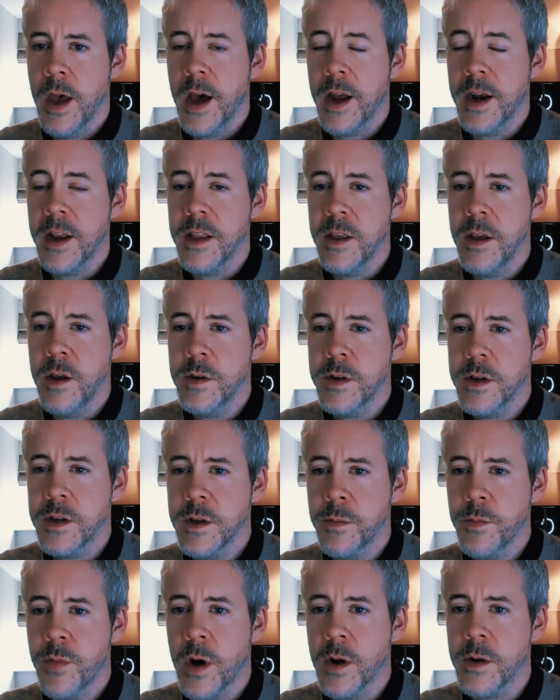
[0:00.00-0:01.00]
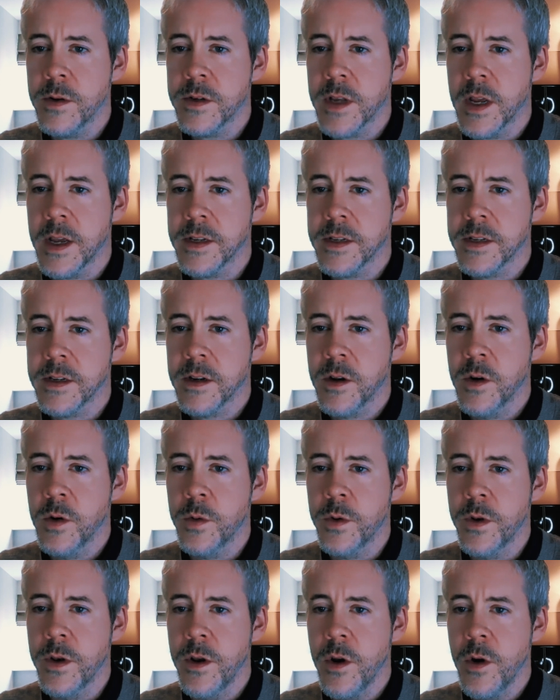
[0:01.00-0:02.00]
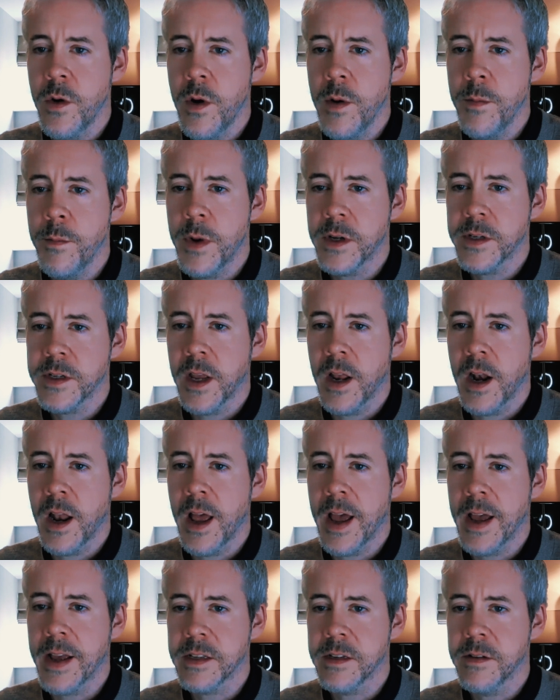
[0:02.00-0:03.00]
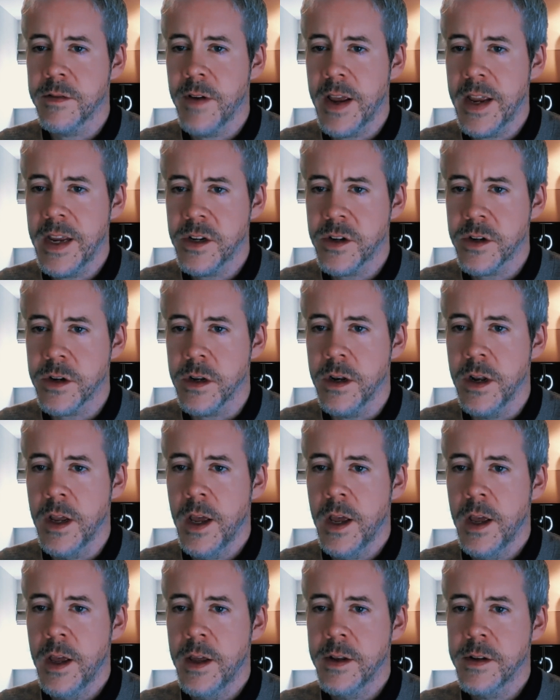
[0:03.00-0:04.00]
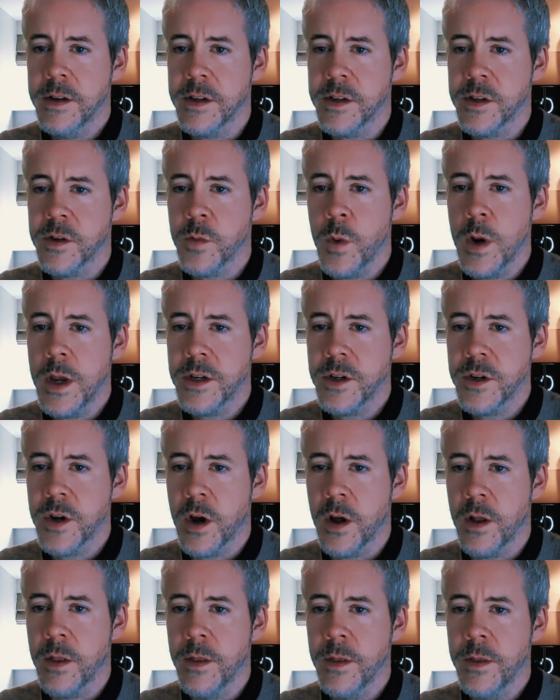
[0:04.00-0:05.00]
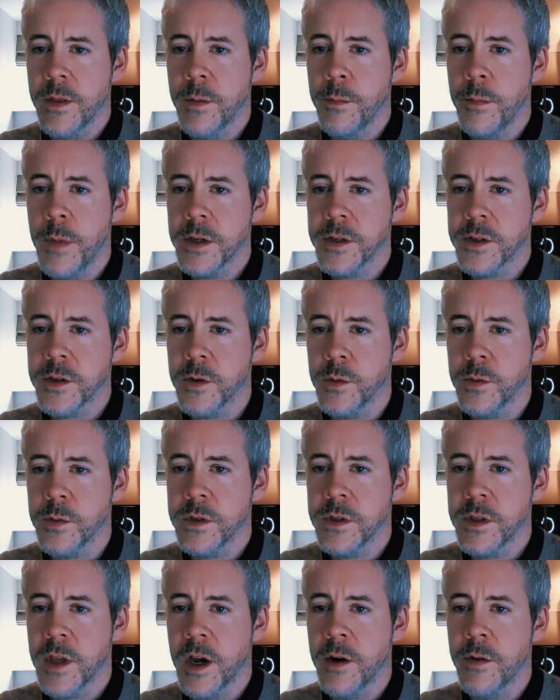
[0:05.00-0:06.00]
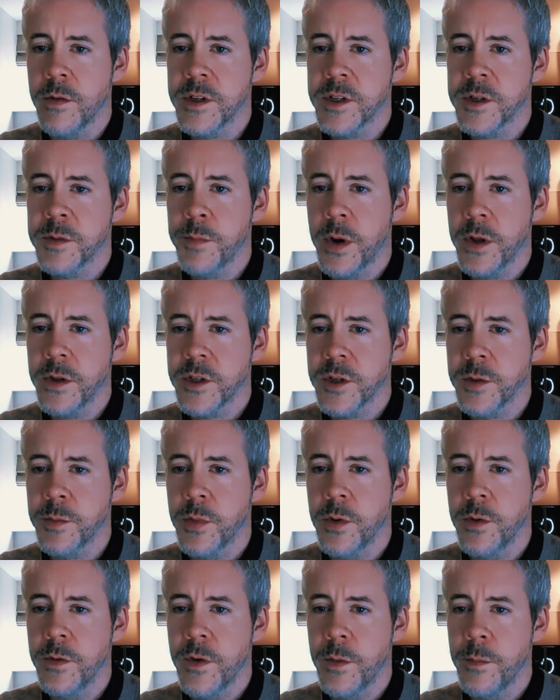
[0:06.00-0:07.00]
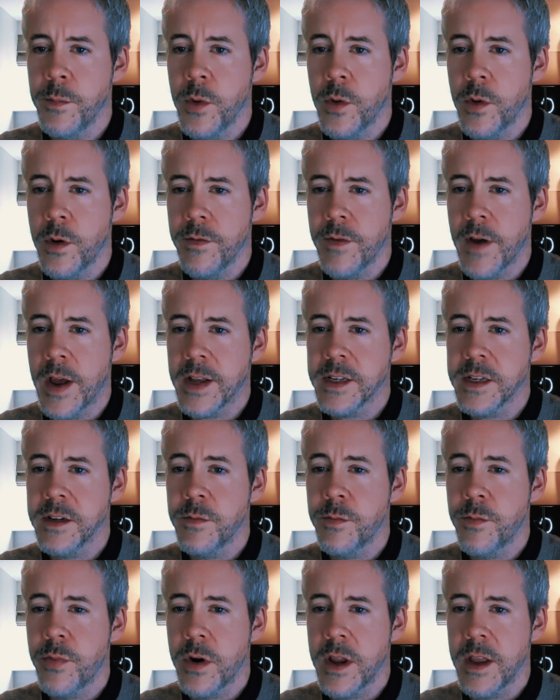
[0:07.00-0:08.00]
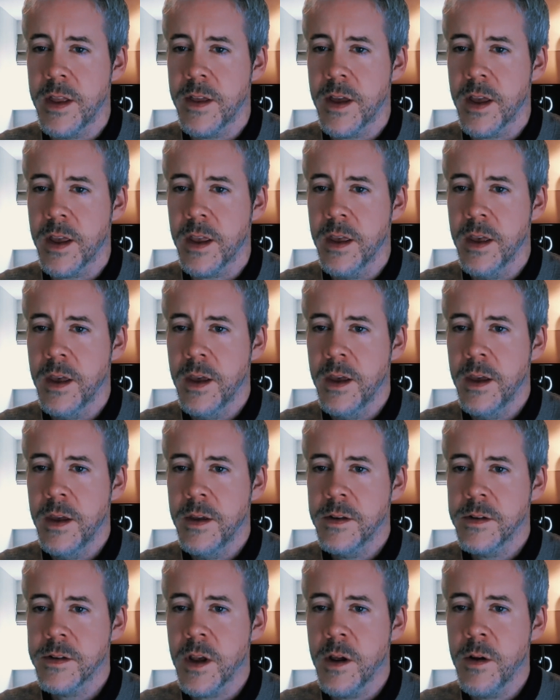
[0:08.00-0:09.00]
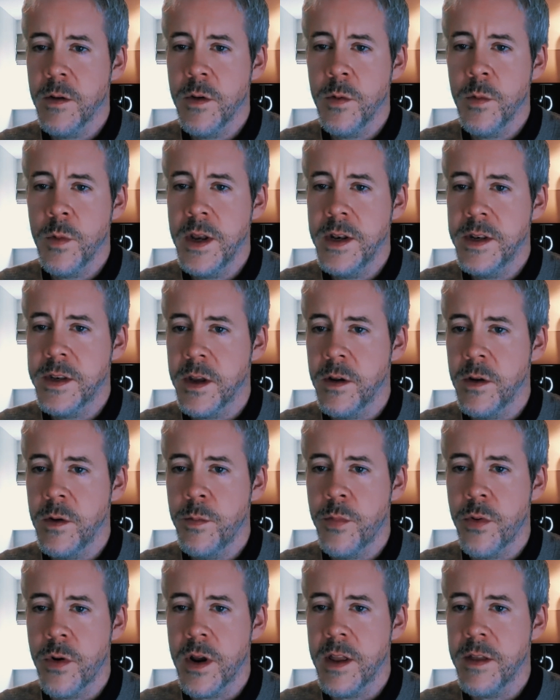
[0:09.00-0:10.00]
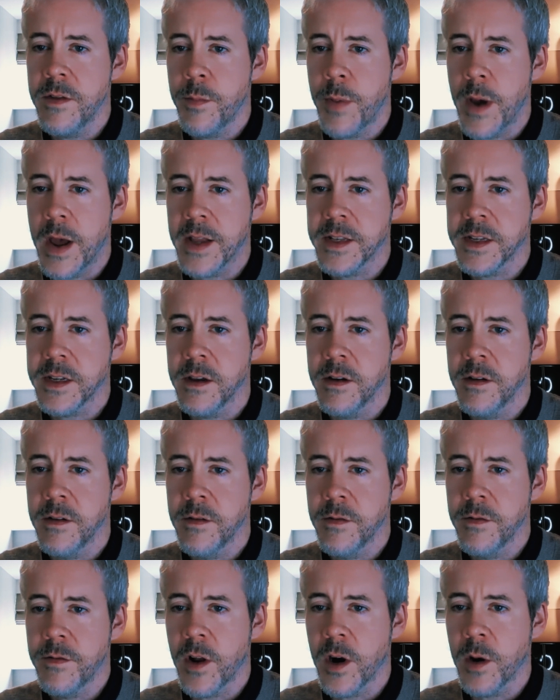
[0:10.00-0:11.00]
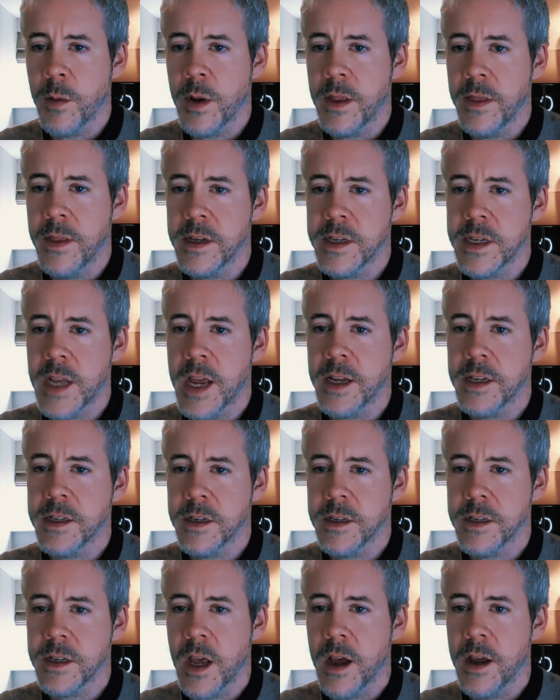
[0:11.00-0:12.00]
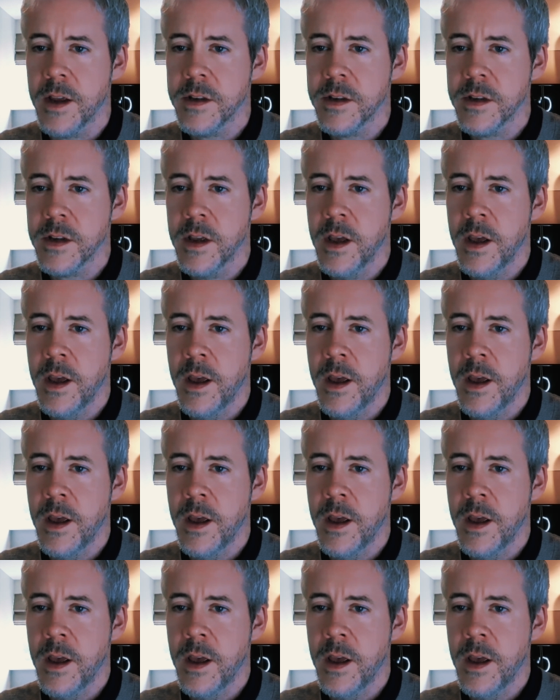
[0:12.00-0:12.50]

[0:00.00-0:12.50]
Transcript: and it uses a process called neuromuscular activation to switch on the muscles that are responsible for more effective breathing, so that we do breathe better following this exercise.